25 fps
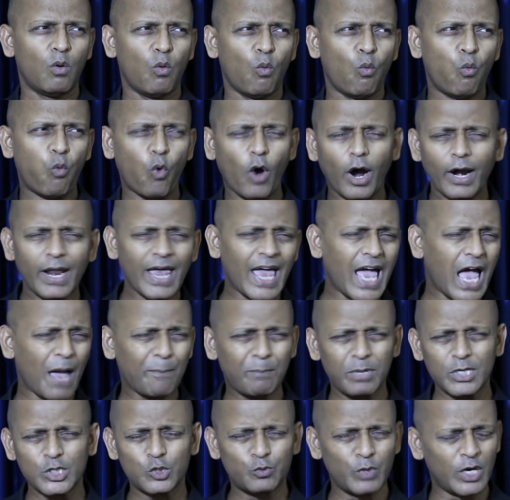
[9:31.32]
what
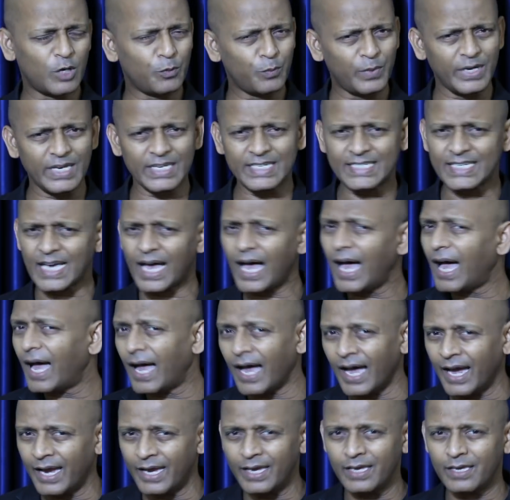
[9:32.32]
happens when we
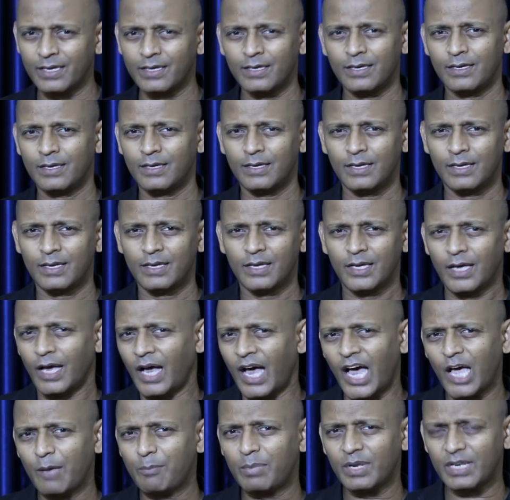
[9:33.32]
die,
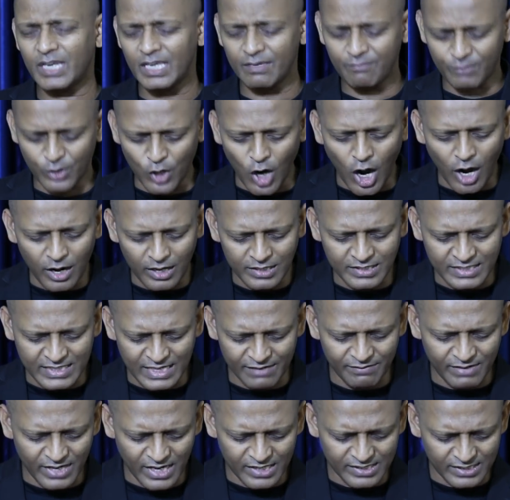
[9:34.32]
I believe God has
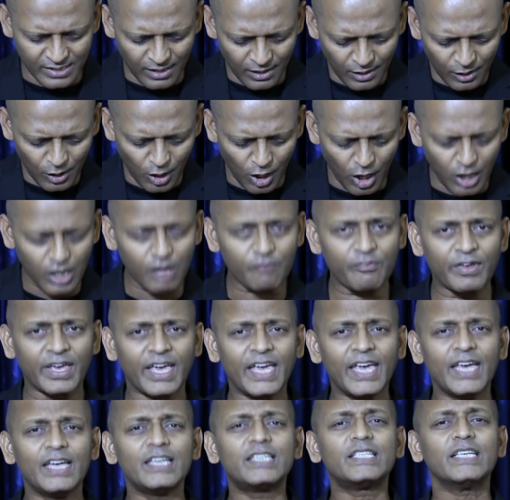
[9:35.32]
given us a lot of
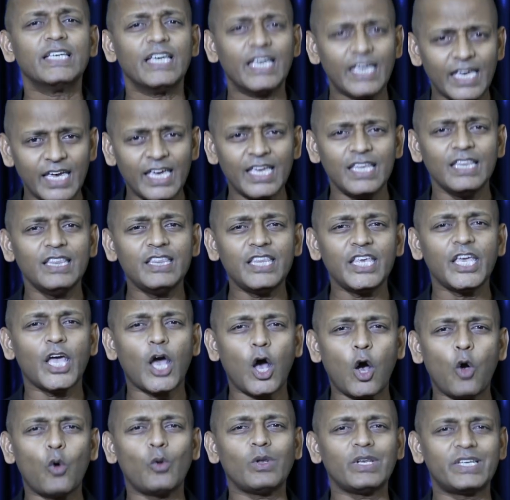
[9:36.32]
hint in the
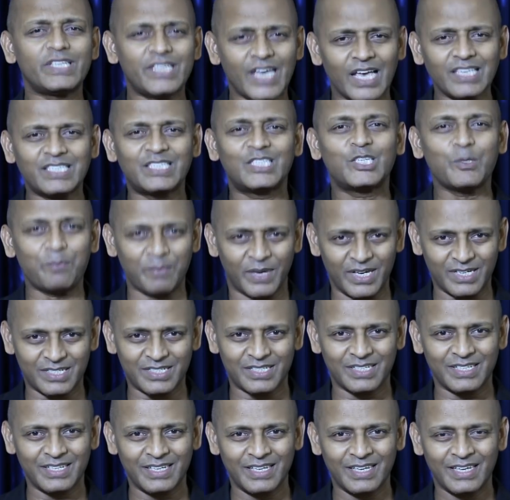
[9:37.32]
Old
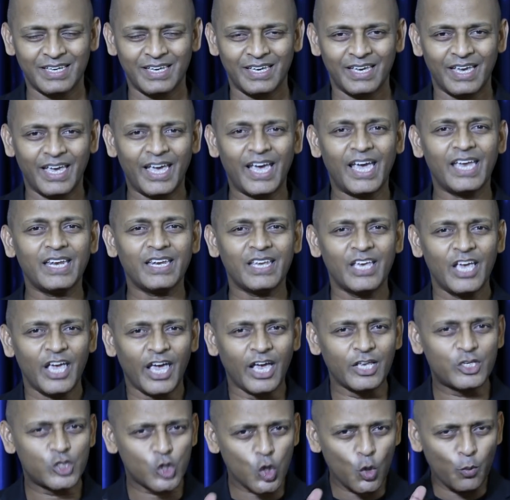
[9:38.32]
Testament.
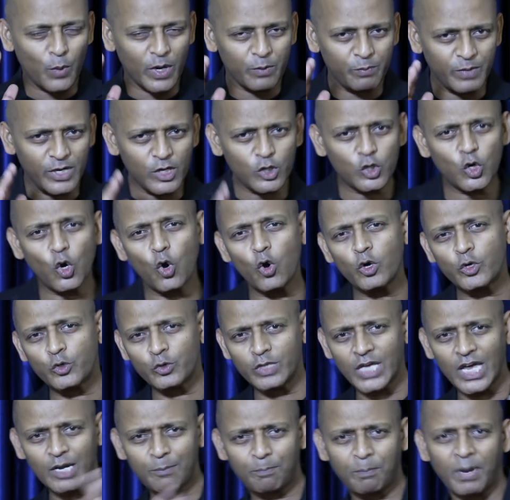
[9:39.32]
And so when we go to
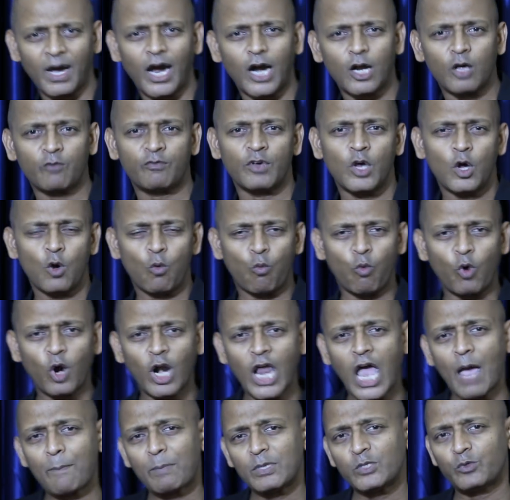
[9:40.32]
that part of what
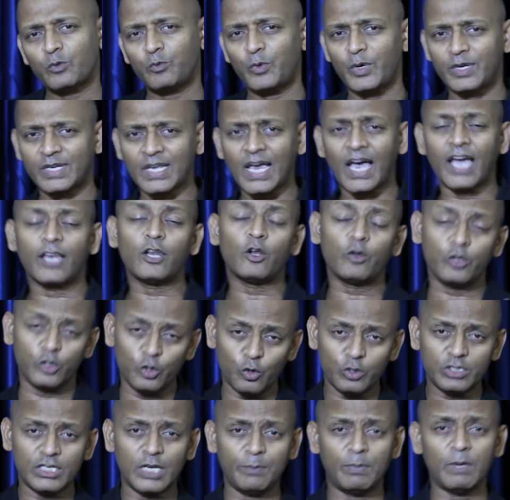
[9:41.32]
happens when we die,
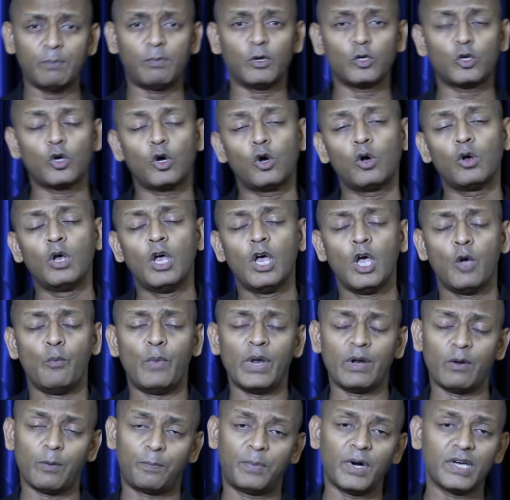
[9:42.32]
usually people go,
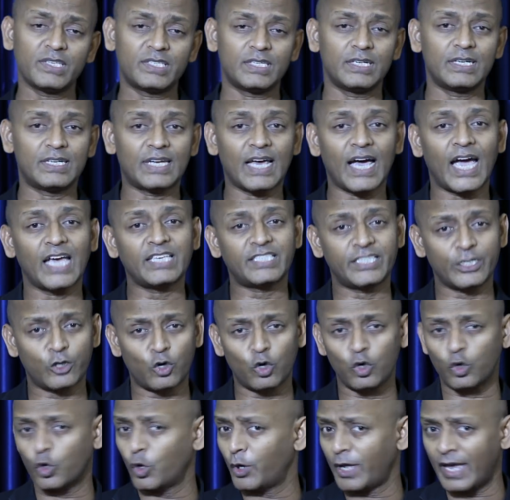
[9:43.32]
when a person dies, they go
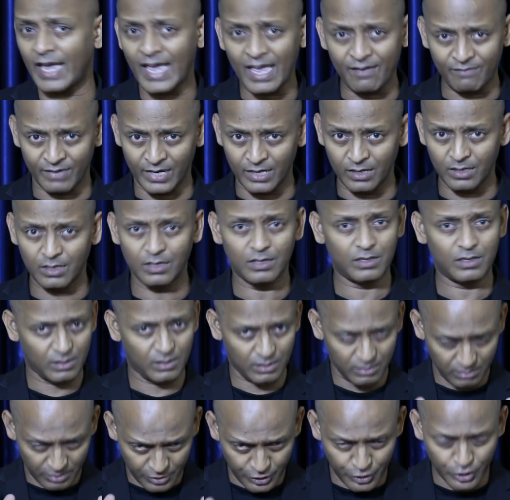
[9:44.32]
to heaven.
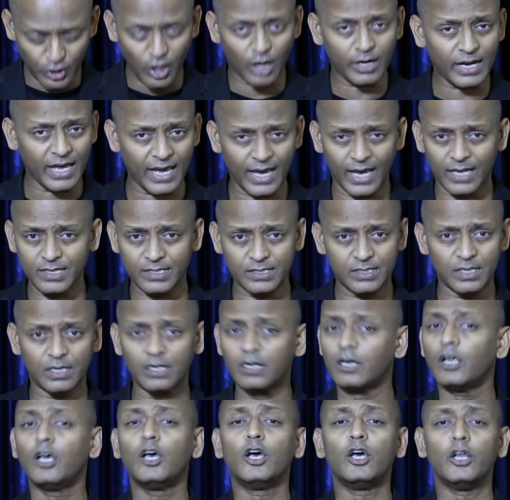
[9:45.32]
Short
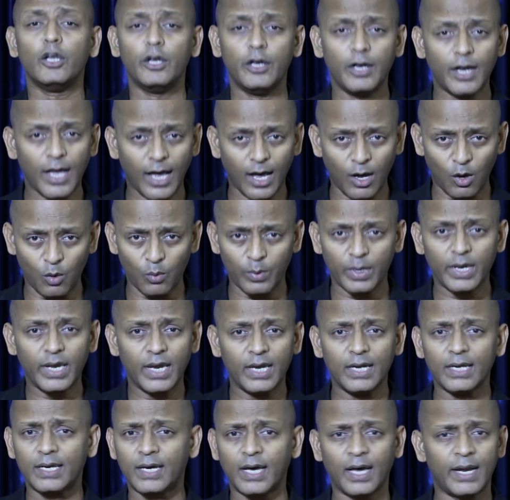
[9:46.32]
answer, no,
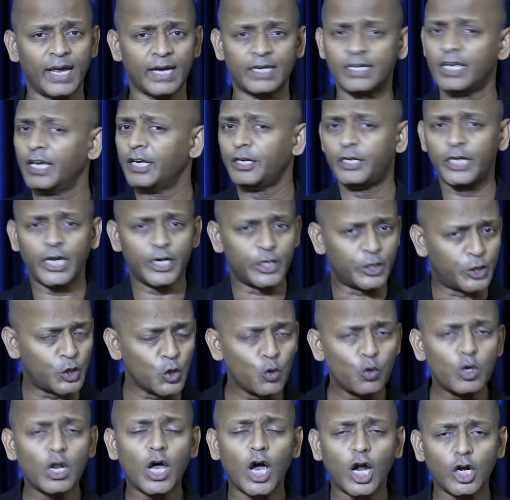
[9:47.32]
incorrect. They
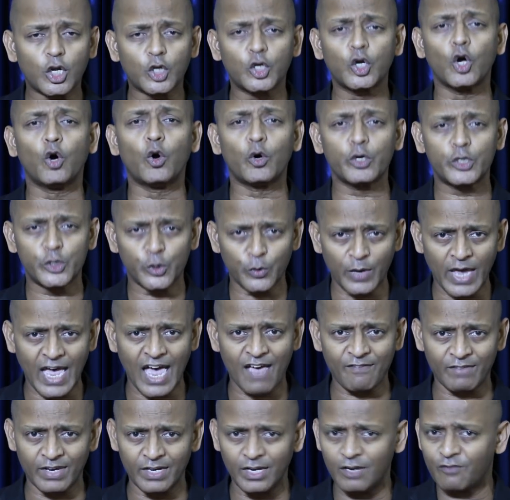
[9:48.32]
do not go to
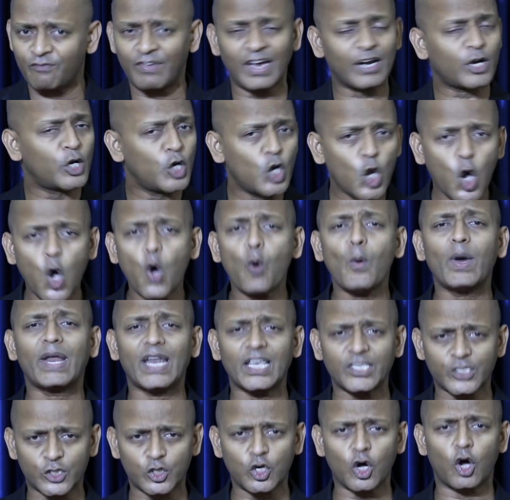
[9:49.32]
heaven. In fact, no one
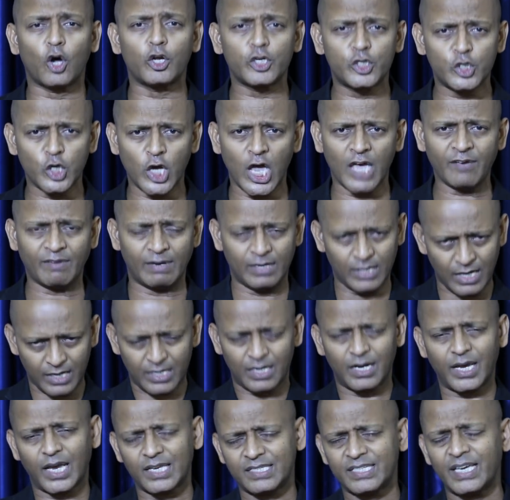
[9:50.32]
has gone to heaven. Okay,
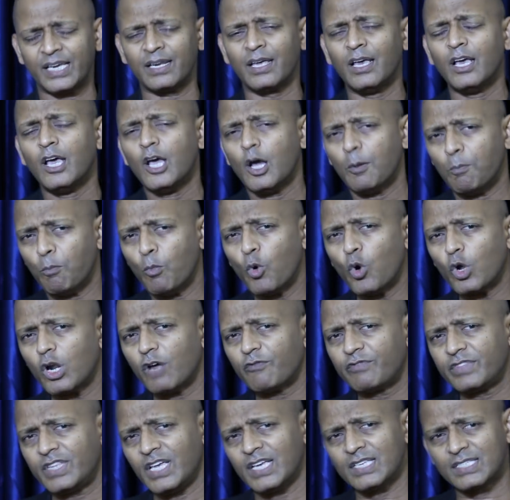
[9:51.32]
like I said, more
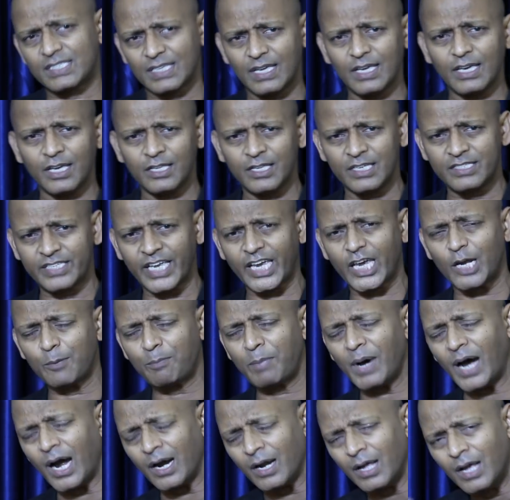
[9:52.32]
of this in the second
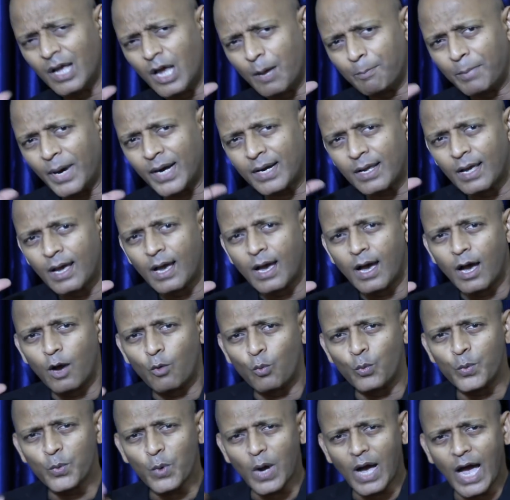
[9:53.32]
part. But
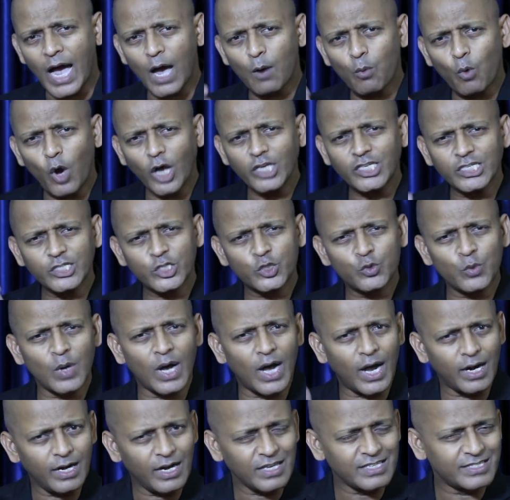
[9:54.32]
I want us to
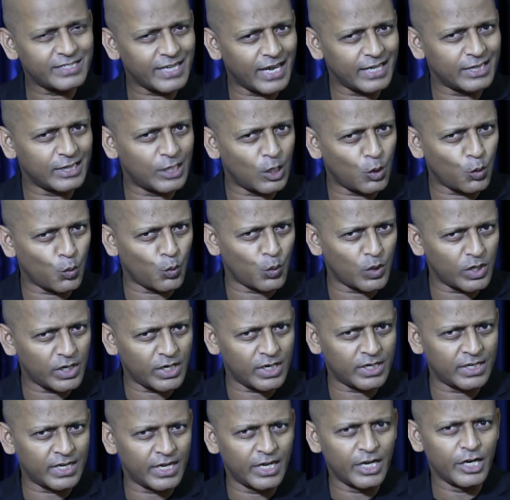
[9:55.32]
understand the
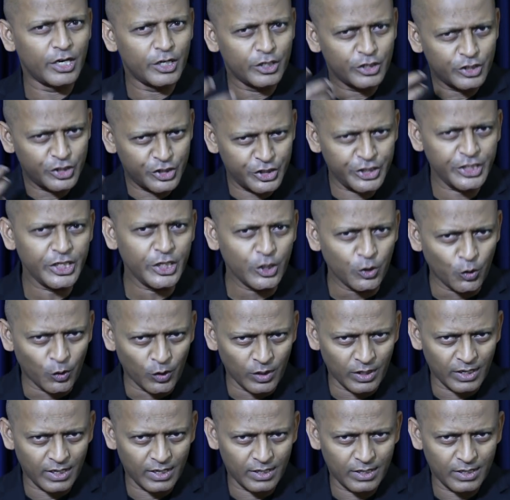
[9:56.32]
word Sheol,